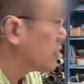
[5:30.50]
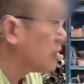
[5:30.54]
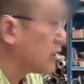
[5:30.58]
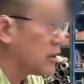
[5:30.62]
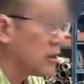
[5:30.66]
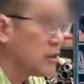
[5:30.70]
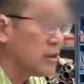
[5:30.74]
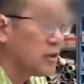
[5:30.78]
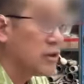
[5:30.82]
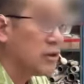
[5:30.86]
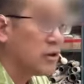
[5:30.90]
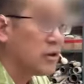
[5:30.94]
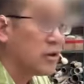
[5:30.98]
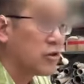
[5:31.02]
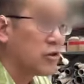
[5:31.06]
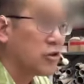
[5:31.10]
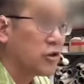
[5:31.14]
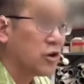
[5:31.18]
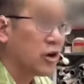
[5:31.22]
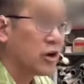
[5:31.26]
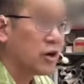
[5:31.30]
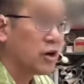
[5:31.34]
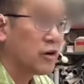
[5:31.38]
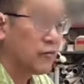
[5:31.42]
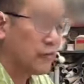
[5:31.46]
a little
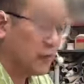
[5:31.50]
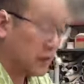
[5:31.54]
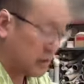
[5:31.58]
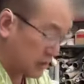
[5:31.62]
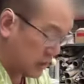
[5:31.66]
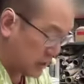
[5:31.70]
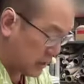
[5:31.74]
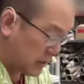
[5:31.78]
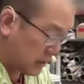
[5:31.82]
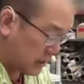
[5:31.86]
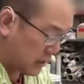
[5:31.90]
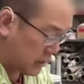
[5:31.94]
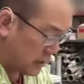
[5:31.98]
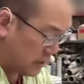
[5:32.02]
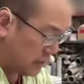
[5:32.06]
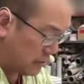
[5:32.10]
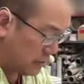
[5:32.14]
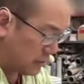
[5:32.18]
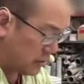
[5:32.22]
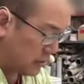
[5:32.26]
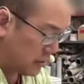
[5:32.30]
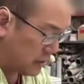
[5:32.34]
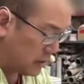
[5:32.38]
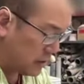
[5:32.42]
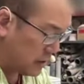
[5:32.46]
chunk of clay up
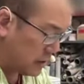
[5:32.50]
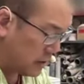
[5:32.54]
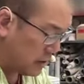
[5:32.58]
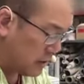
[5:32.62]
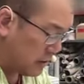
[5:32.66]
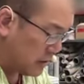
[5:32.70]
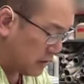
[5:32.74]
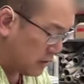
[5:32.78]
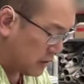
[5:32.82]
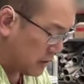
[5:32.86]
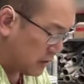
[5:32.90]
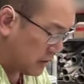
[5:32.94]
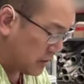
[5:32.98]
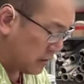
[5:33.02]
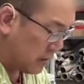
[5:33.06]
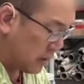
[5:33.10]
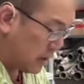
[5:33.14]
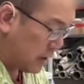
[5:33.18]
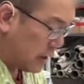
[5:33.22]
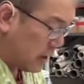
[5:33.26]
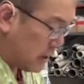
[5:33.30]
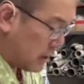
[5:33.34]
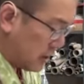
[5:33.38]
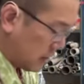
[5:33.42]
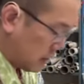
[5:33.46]
here,
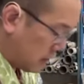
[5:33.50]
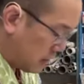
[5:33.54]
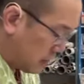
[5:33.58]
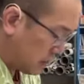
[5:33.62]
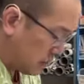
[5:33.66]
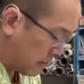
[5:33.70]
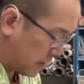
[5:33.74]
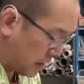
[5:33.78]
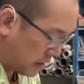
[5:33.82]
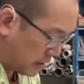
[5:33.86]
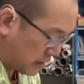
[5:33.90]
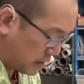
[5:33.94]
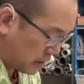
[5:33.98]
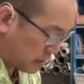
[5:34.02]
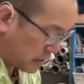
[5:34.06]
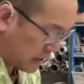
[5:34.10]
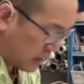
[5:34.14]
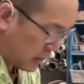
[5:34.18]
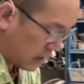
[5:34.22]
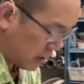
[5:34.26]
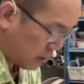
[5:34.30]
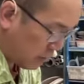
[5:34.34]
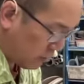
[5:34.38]
right? And I'll go back down. Now,